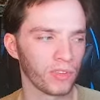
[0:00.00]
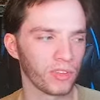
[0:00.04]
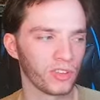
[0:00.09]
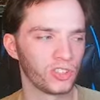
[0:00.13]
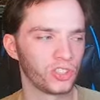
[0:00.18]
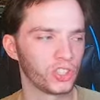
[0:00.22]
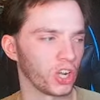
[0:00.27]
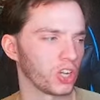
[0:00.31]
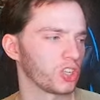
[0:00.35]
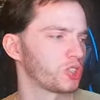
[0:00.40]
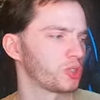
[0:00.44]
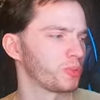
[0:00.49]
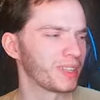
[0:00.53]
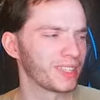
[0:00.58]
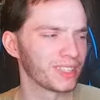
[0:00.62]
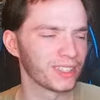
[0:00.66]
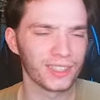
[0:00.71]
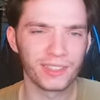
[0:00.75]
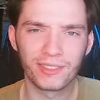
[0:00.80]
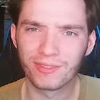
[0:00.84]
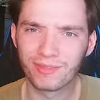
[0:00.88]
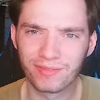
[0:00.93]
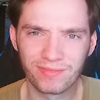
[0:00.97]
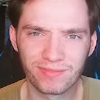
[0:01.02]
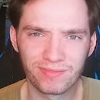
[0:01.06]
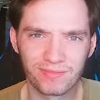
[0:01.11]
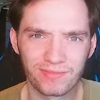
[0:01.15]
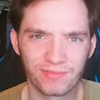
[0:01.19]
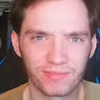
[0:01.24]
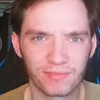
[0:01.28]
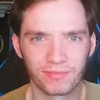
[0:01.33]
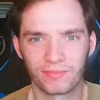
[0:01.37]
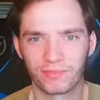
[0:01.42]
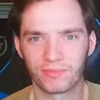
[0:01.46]
judgment,
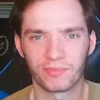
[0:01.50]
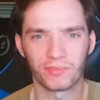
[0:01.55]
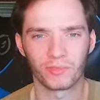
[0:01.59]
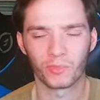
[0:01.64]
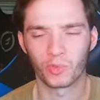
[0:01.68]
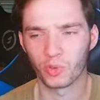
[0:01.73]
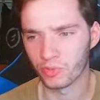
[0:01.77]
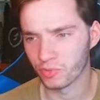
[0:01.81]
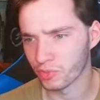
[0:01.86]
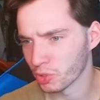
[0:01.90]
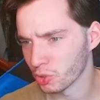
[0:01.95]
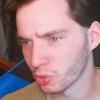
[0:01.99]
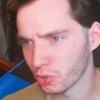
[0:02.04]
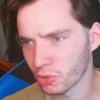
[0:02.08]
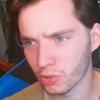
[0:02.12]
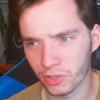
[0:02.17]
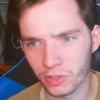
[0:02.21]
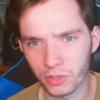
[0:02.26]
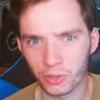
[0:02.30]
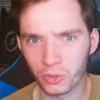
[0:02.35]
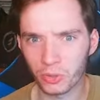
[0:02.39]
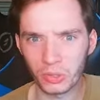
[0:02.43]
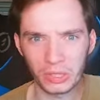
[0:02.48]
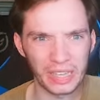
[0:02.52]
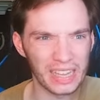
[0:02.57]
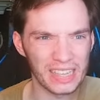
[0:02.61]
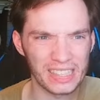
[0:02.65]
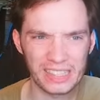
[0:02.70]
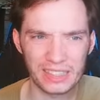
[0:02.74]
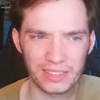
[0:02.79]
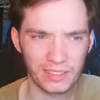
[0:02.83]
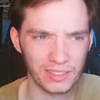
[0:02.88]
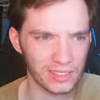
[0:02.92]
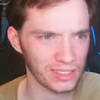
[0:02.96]
review, critical
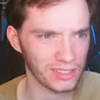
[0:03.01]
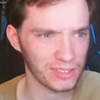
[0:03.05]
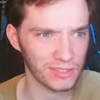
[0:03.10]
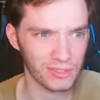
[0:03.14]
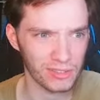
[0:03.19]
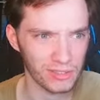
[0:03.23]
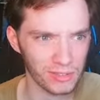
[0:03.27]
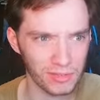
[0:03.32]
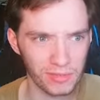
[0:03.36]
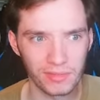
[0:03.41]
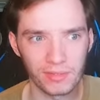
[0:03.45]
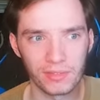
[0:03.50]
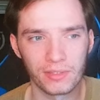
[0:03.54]
lens, I don't know.